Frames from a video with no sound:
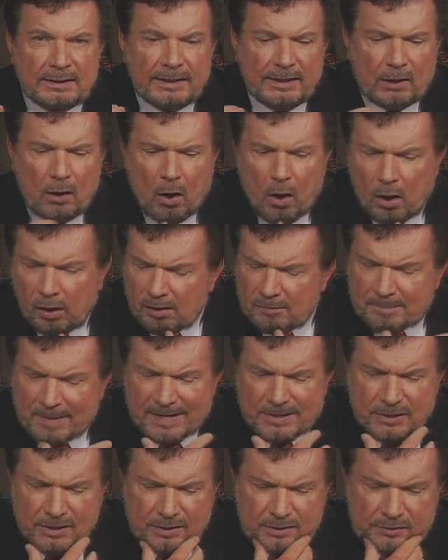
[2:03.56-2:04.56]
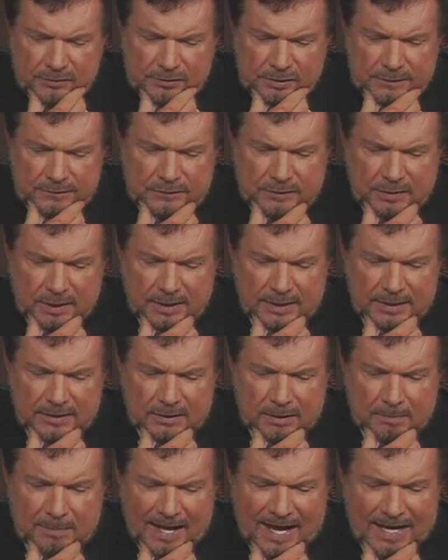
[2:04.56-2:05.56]
In all of my years of
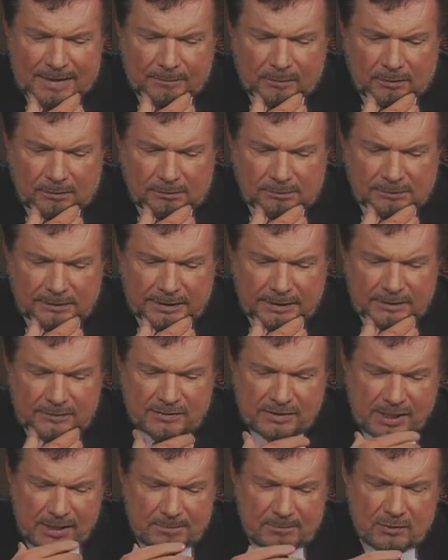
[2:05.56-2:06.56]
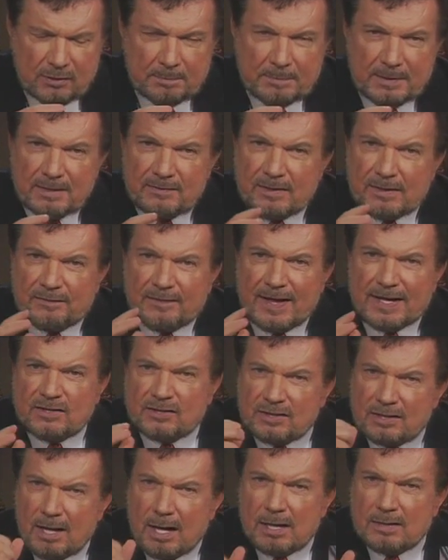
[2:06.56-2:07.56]
studying the Bible, it seems to be that
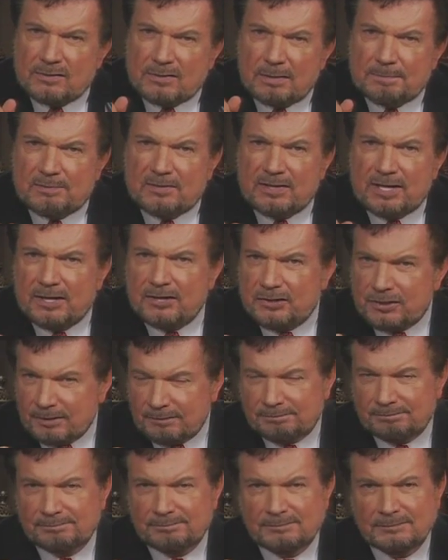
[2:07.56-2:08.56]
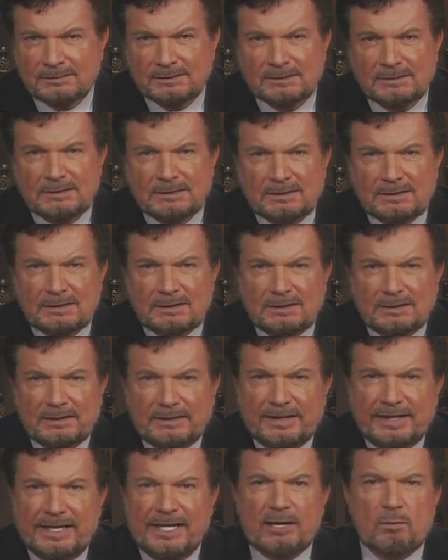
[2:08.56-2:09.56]
that's God's obsession.
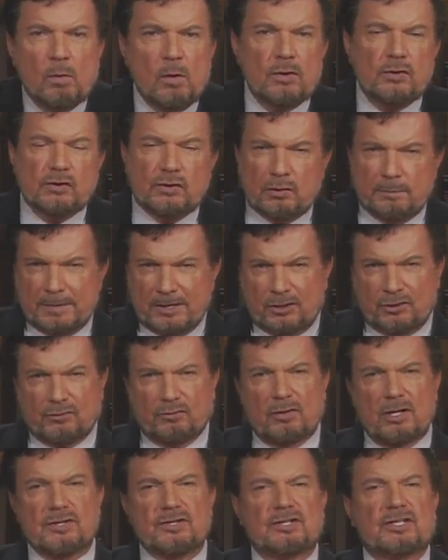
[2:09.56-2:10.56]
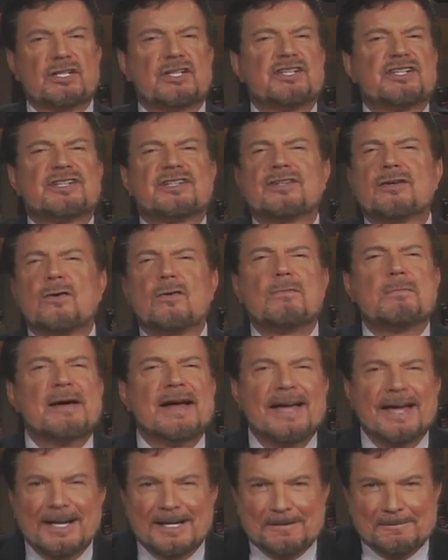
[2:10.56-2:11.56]
He wants to be trusted so
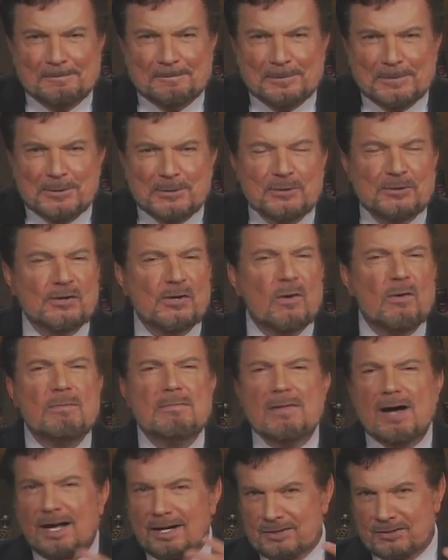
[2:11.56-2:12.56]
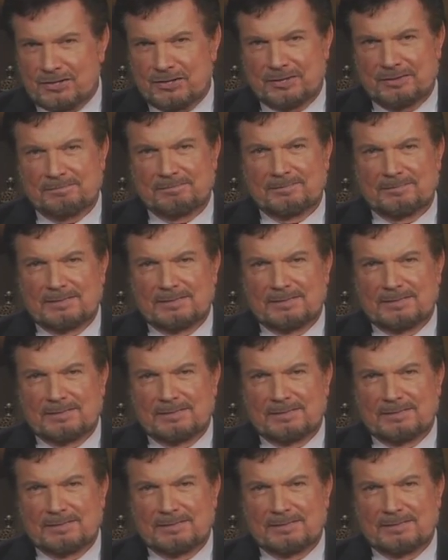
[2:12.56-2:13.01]
bad, so much,